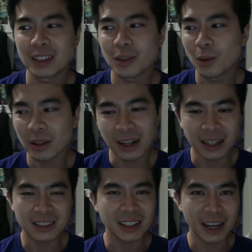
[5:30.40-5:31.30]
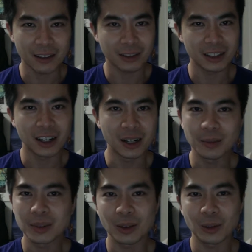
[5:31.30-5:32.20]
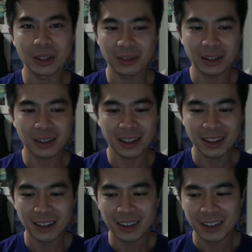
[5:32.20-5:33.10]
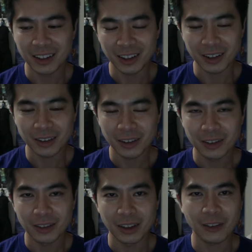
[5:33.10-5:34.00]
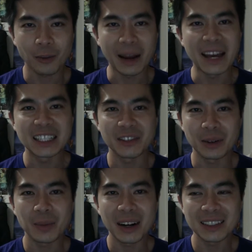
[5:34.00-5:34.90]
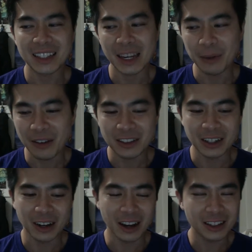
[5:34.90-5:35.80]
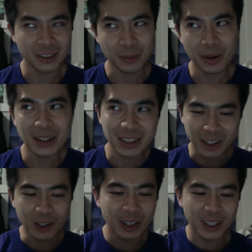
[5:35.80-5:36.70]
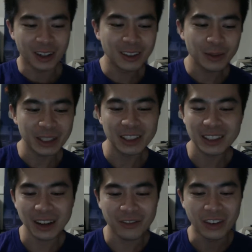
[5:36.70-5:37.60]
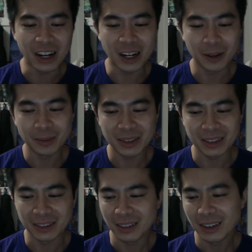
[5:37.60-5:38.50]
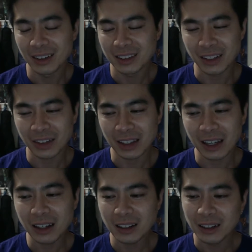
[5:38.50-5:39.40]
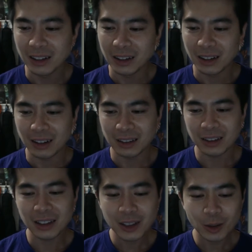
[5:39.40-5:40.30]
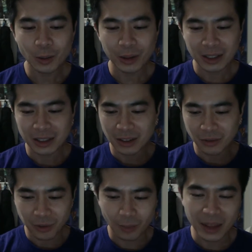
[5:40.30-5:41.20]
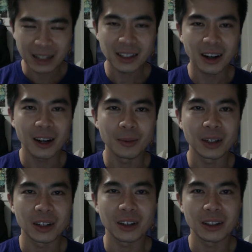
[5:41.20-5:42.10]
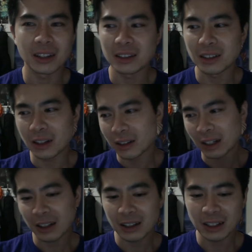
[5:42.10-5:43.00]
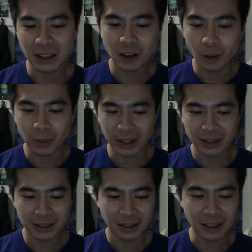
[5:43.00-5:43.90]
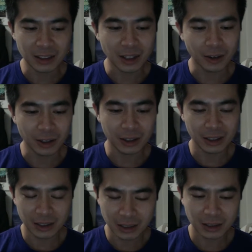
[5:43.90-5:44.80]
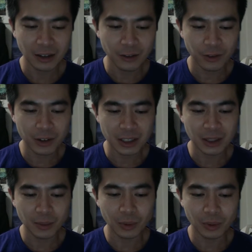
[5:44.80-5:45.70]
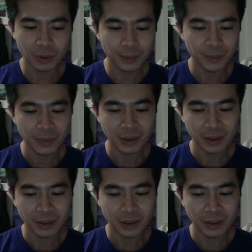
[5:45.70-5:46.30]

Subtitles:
let's call it hunter-gatherer times or whatever, like you know, like from Age of Empires, the game Age of Empires, like early on when you just have farms and stuff like that. So this story is just from that time, you know. There's none of these other complex things going on. It's just very simple,